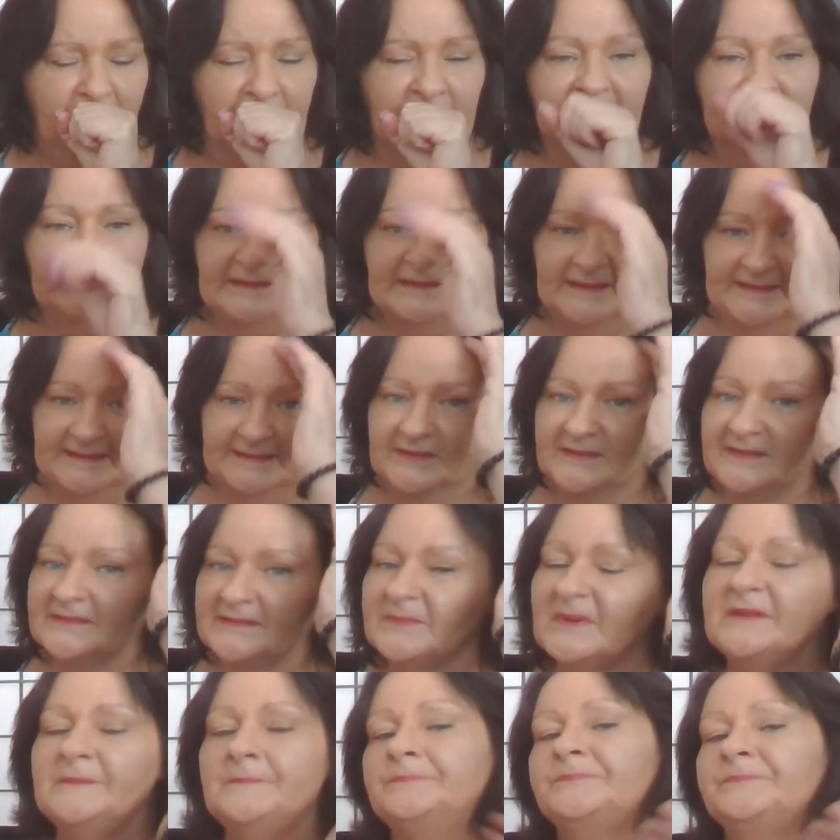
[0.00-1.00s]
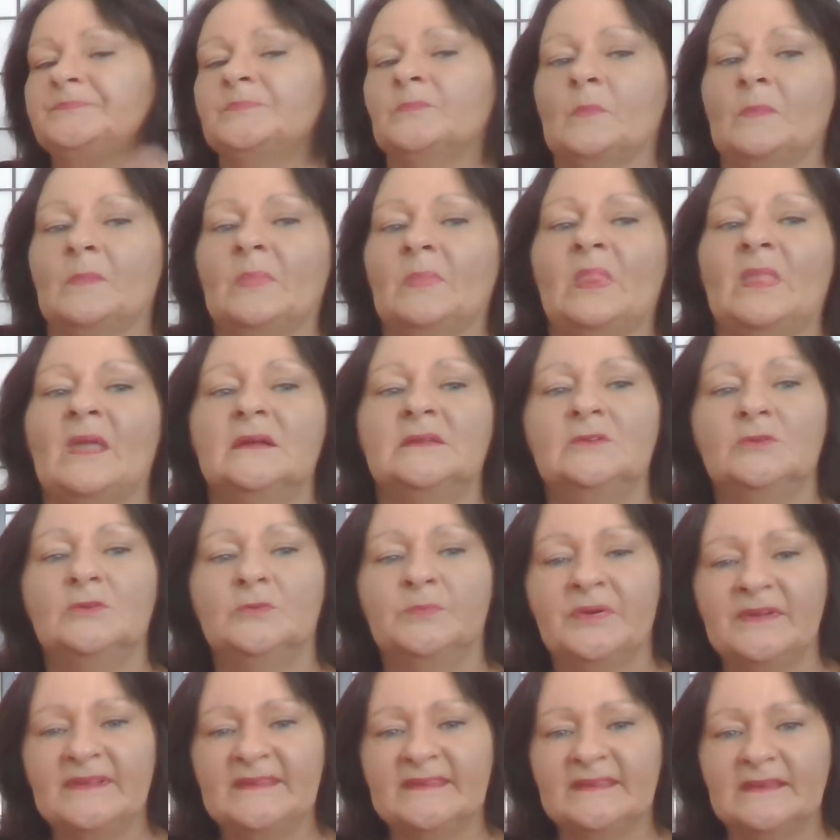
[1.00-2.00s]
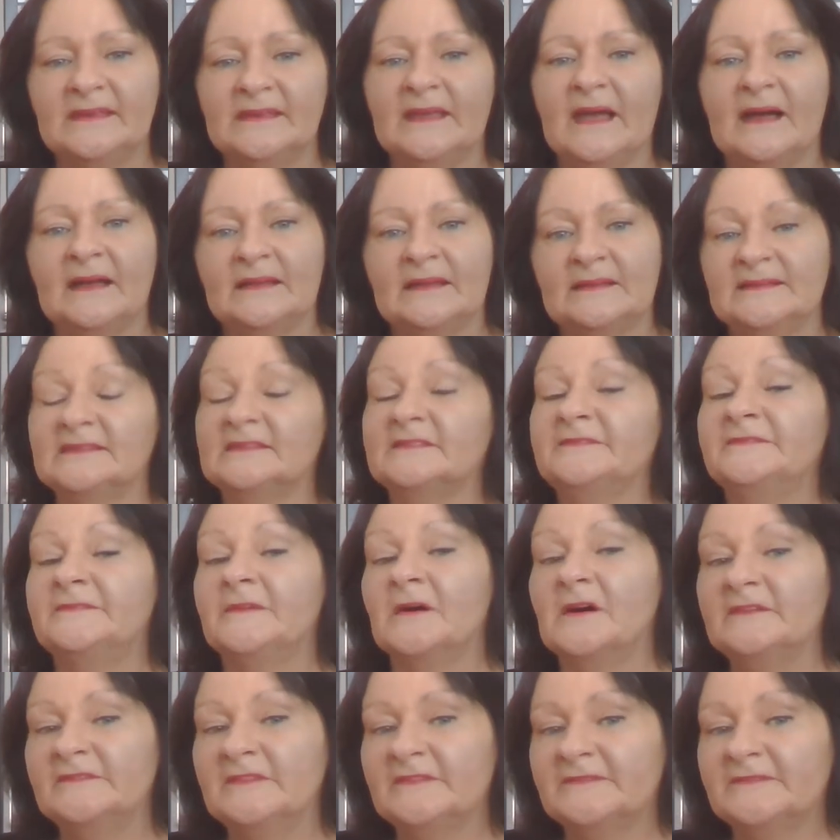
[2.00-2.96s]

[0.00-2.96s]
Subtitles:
Excuse me. Your present card is the Five